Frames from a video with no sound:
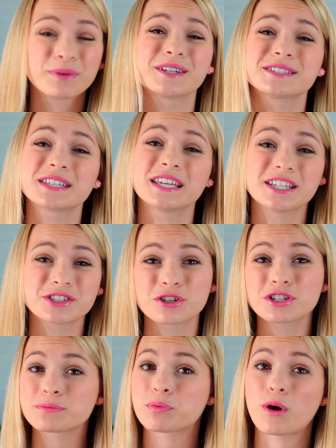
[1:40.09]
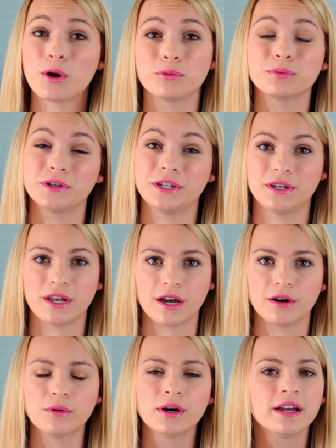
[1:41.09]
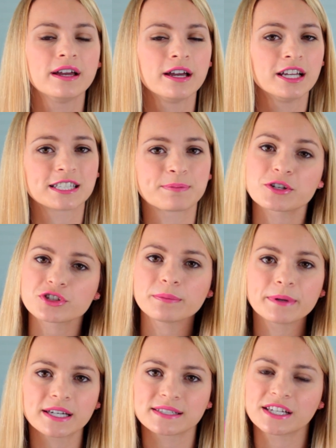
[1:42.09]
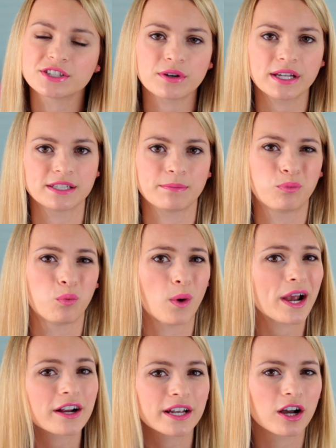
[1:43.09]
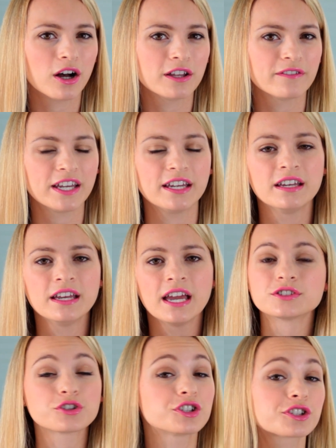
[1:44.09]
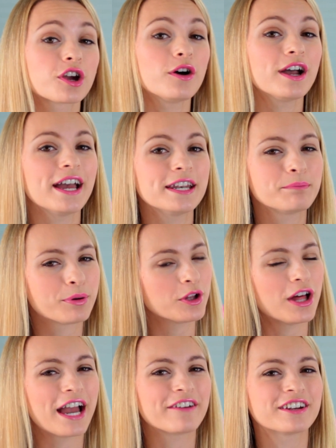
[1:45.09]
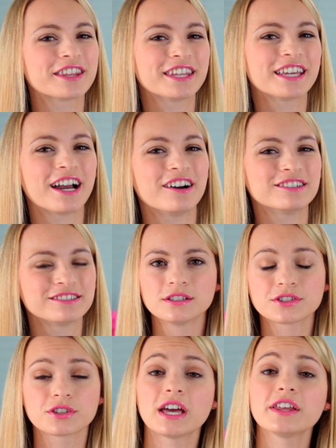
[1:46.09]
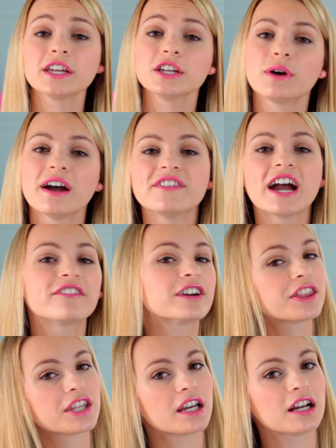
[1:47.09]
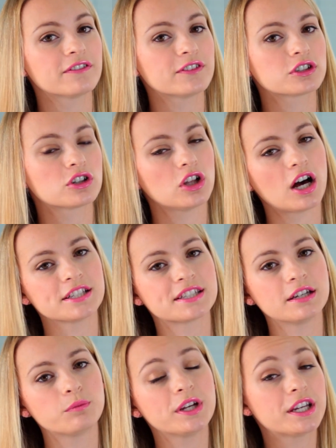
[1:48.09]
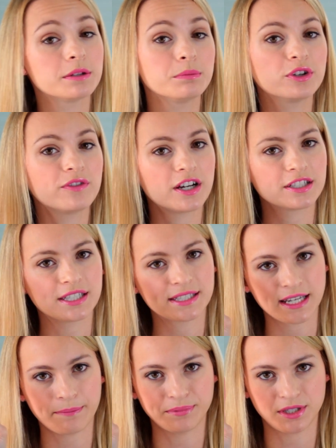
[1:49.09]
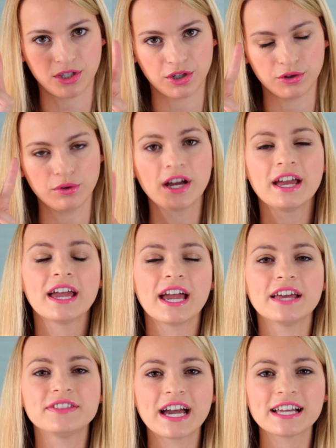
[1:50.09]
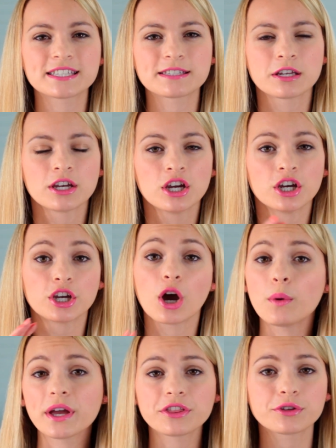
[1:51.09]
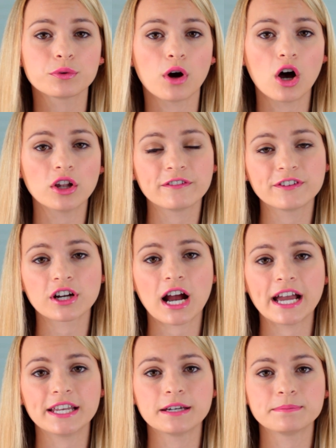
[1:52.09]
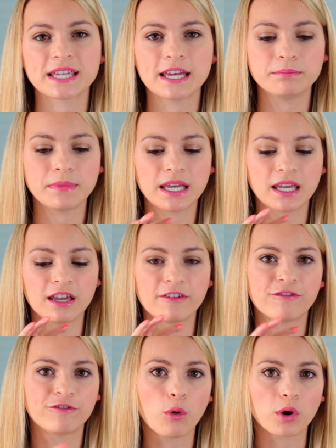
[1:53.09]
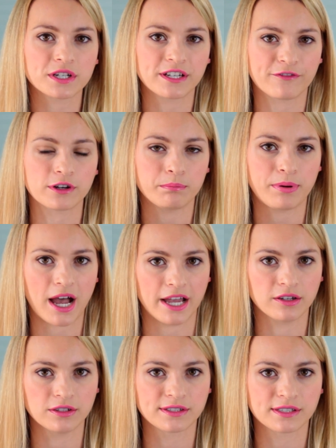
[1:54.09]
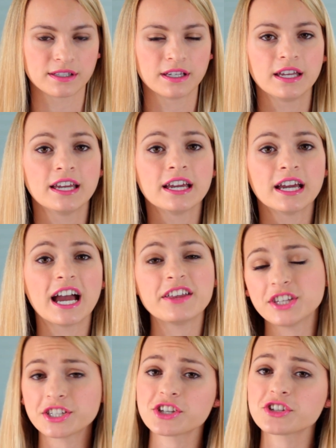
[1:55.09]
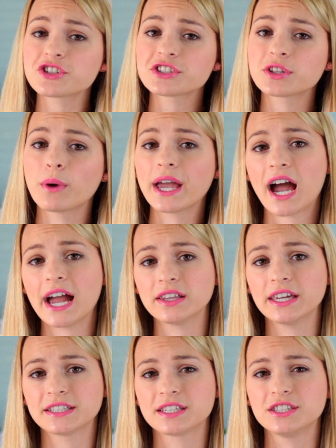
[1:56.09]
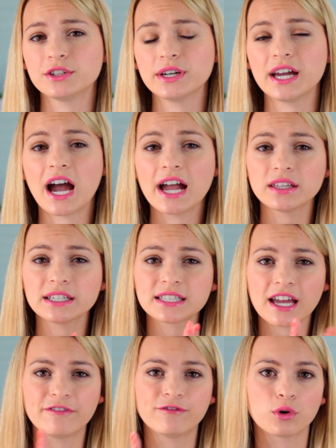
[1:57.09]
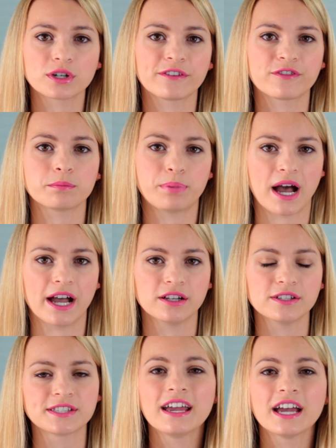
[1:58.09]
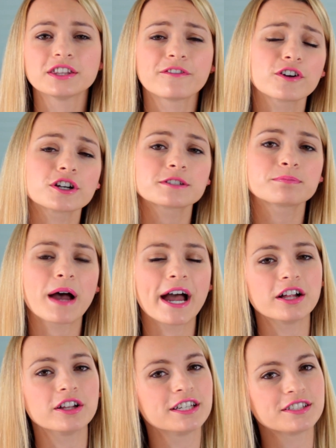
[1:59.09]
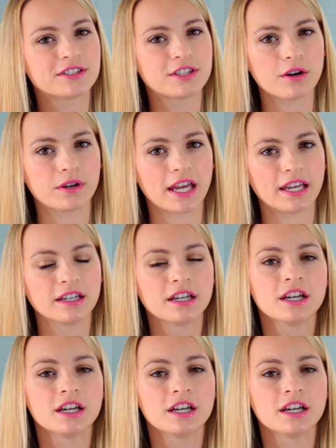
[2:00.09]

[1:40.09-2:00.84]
Because the answer is probably no, especially because I don't end up wearing all of it. So just go ahead and pull everything out. So now that you have everything out of your closet, we can move on to step two, and that's going through all of your items and making 4 different piles. And this is just the way I like to do it. I like to have 4 different piles, and the first pile is donate.